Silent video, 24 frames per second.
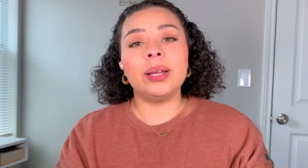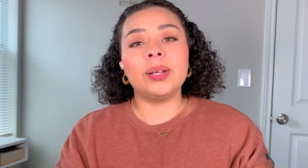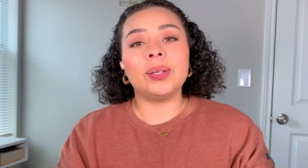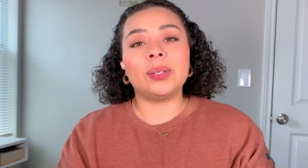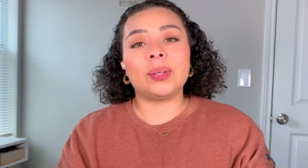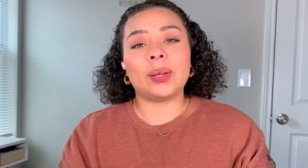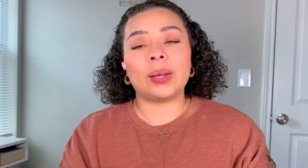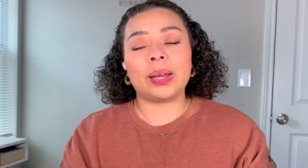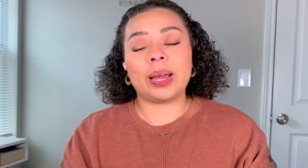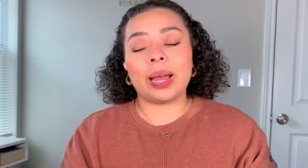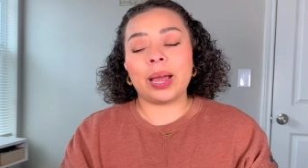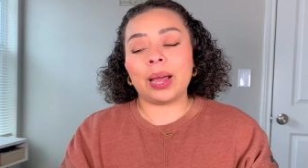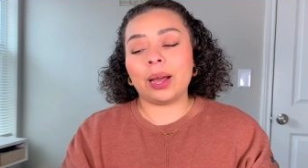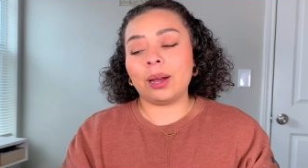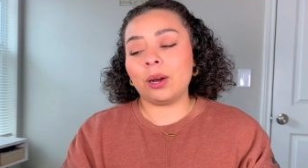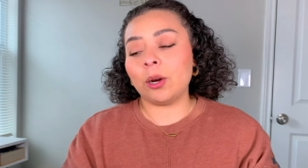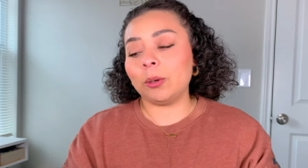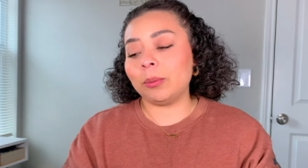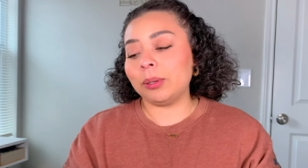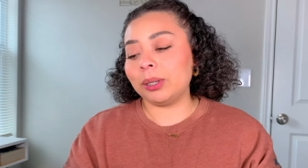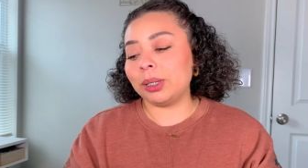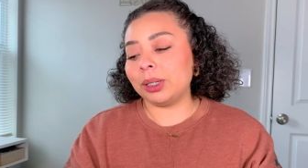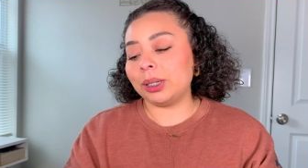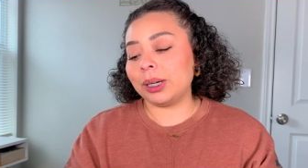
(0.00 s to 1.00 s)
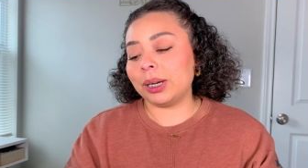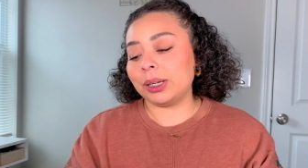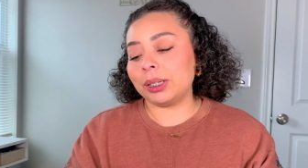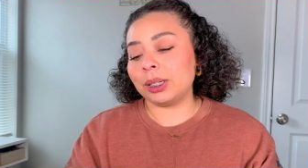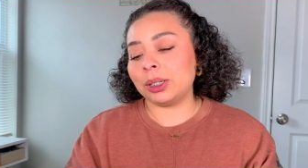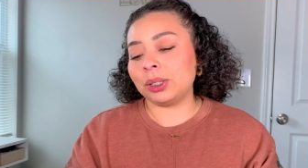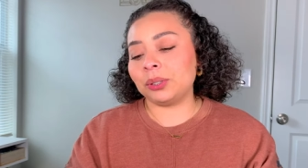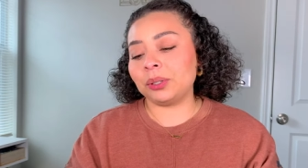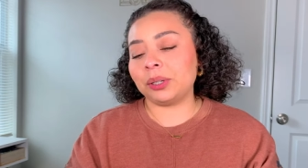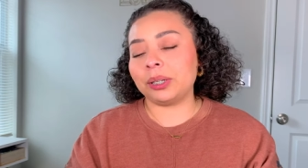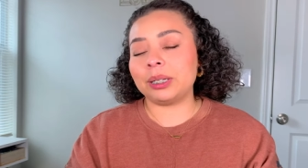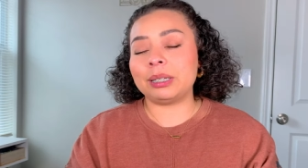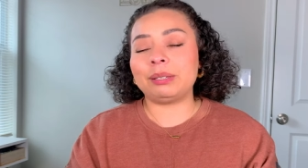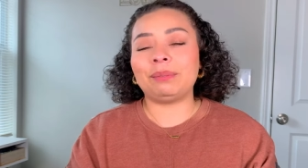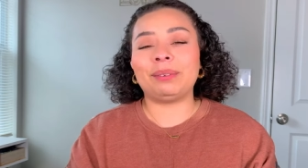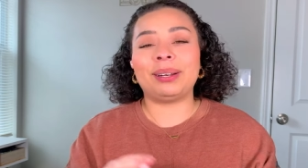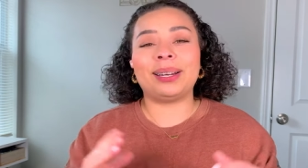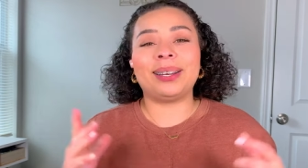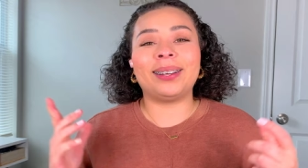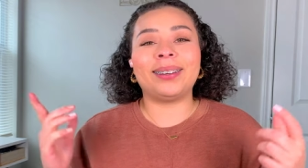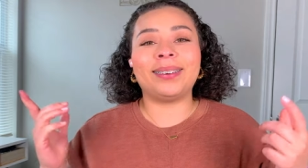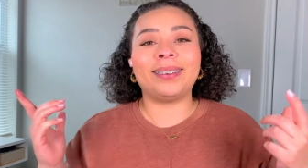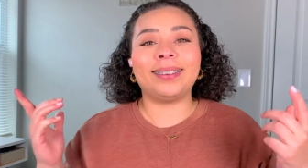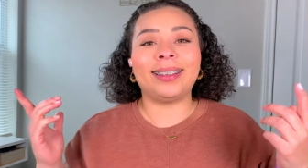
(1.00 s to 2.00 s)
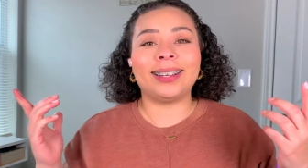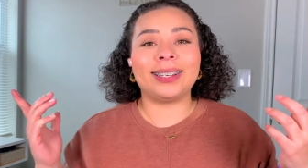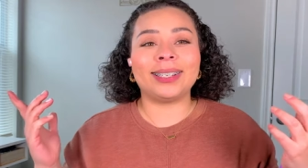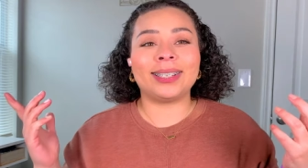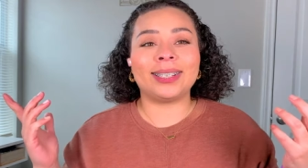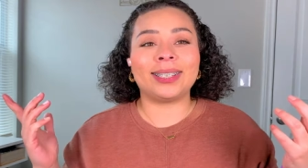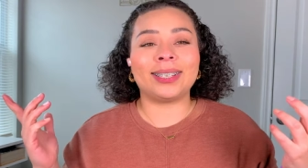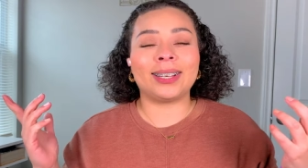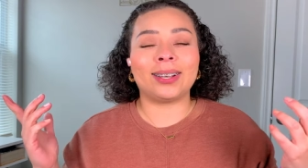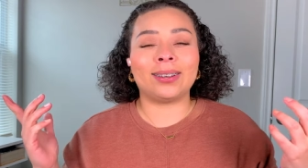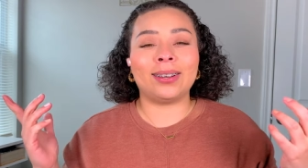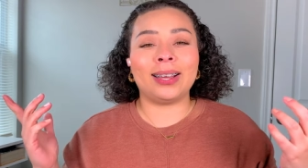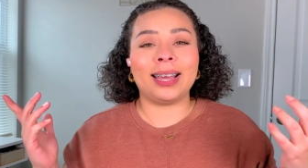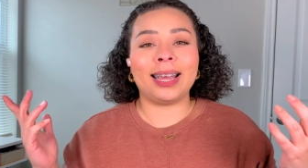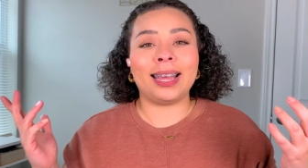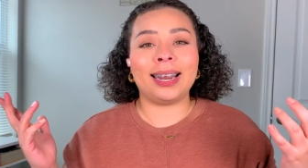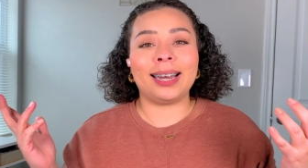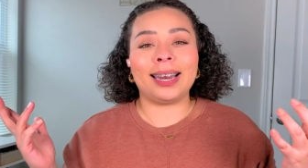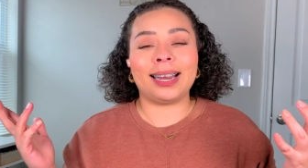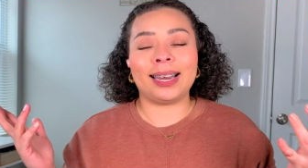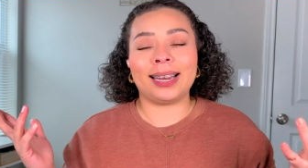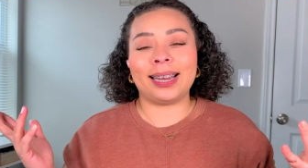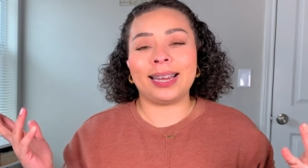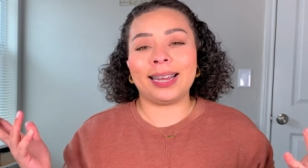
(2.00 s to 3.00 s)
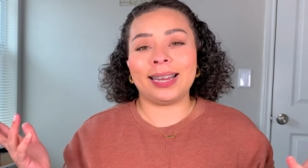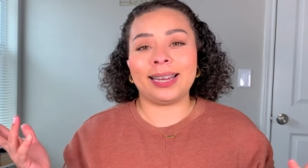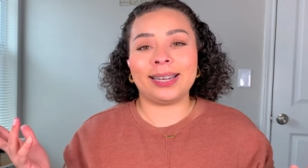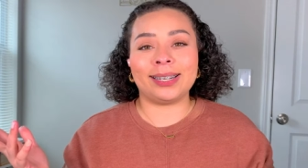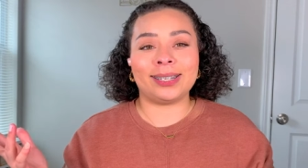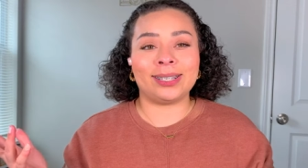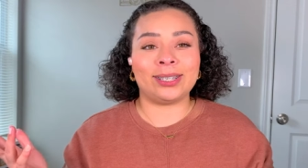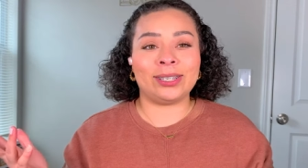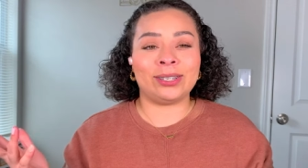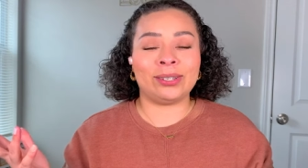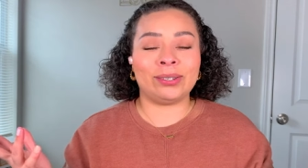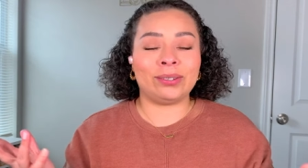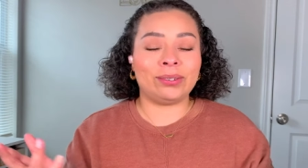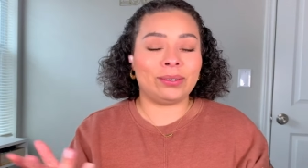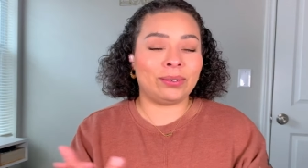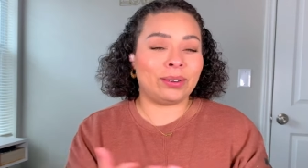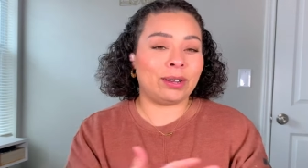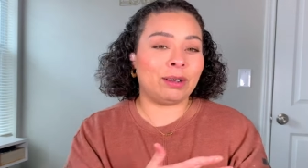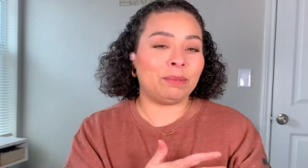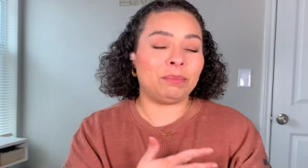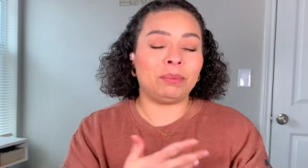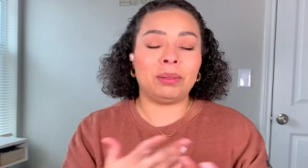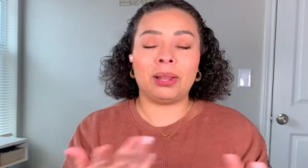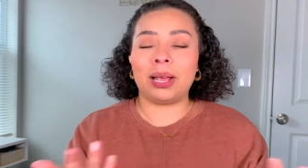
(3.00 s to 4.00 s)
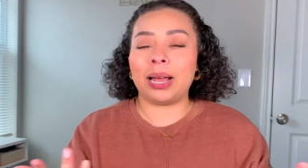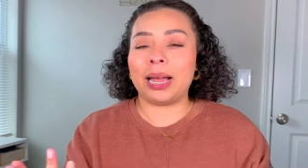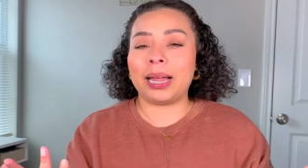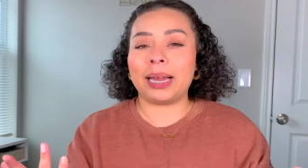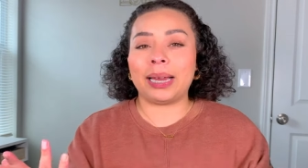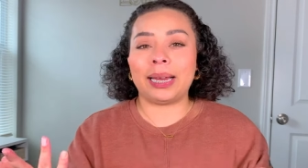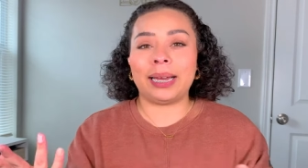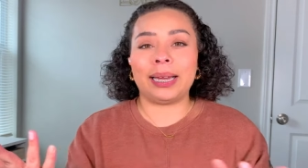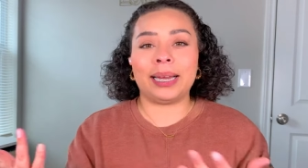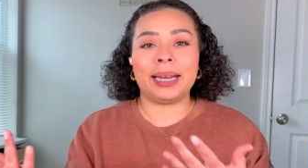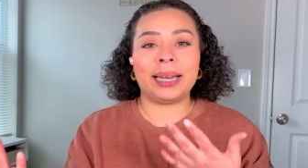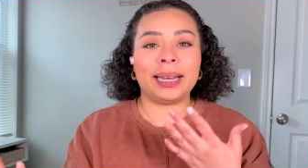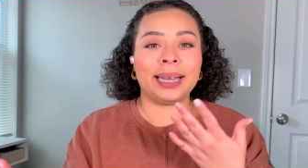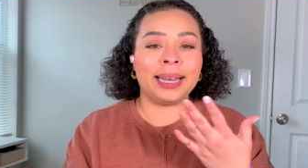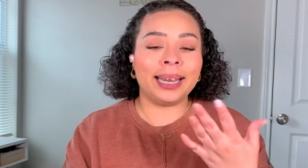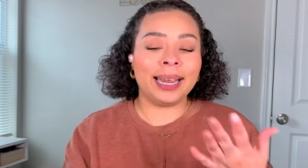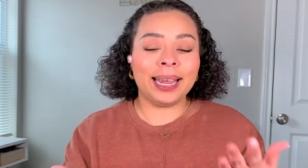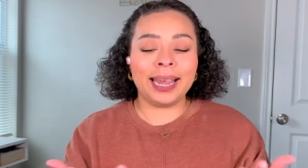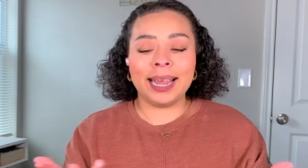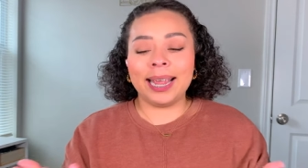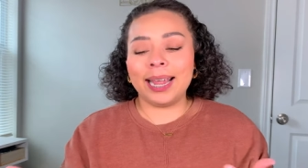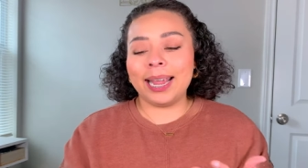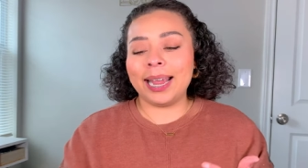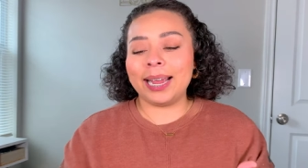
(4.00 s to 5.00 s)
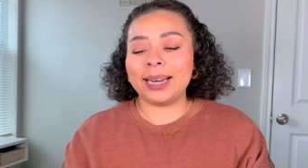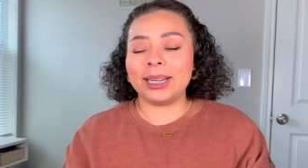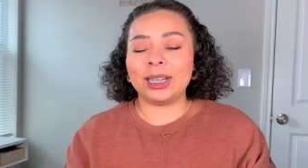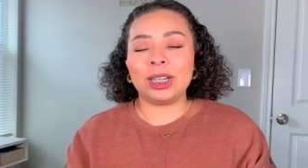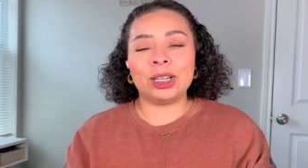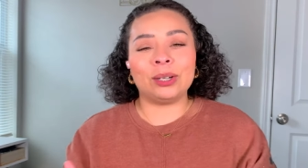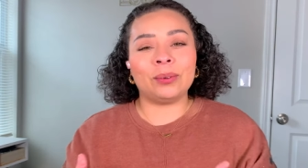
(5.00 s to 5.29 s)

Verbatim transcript: So yeah, I hope that you guys enjoy this video. Let's just go ahead and get into applying and